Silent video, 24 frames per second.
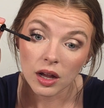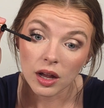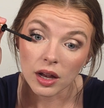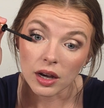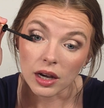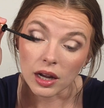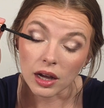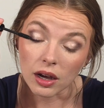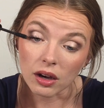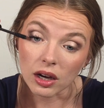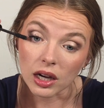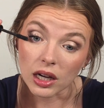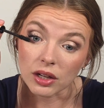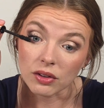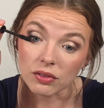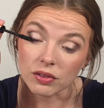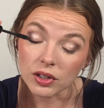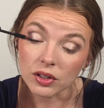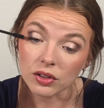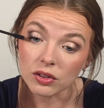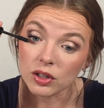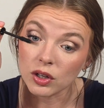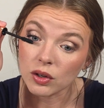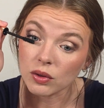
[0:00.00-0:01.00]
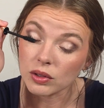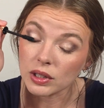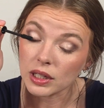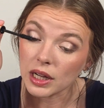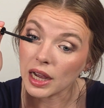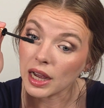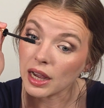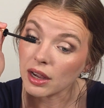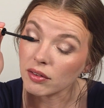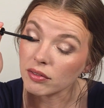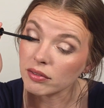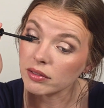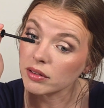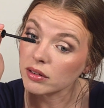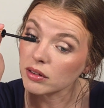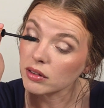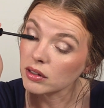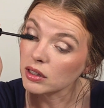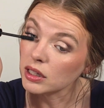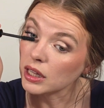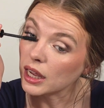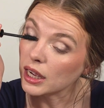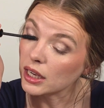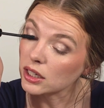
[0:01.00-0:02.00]
Now, if you don't have
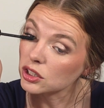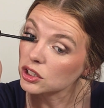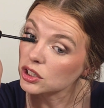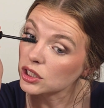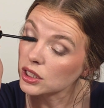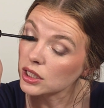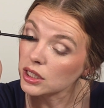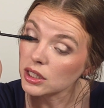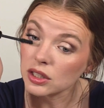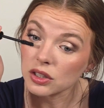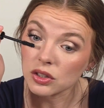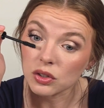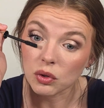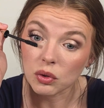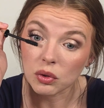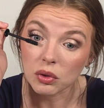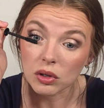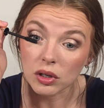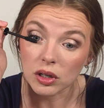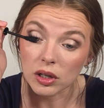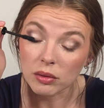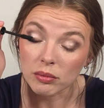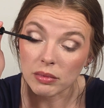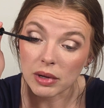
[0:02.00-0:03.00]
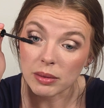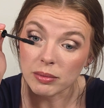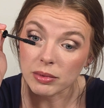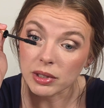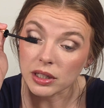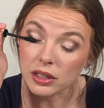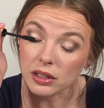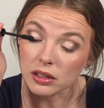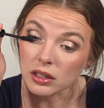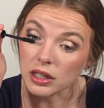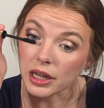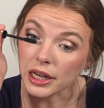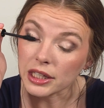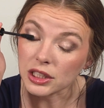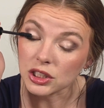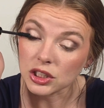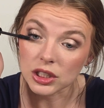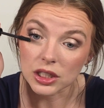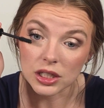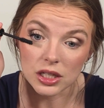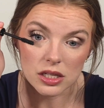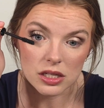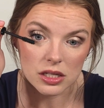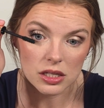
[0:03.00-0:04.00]
lashes, or maybe your
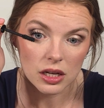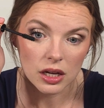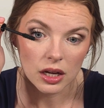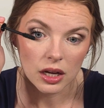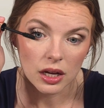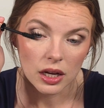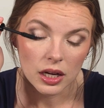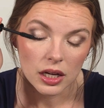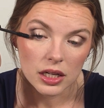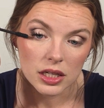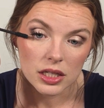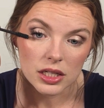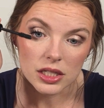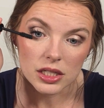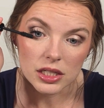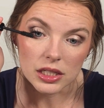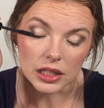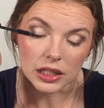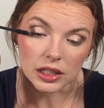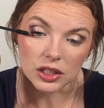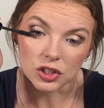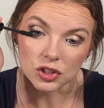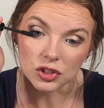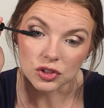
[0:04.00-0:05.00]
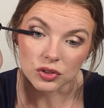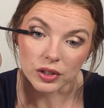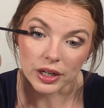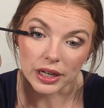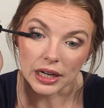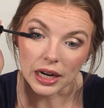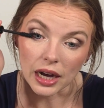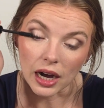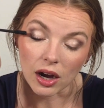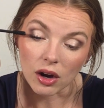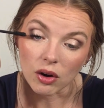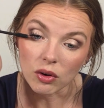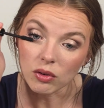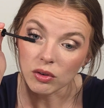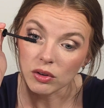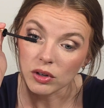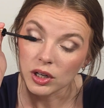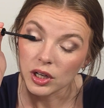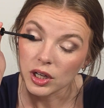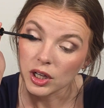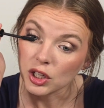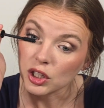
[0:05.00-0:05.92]
lashes stick straight out,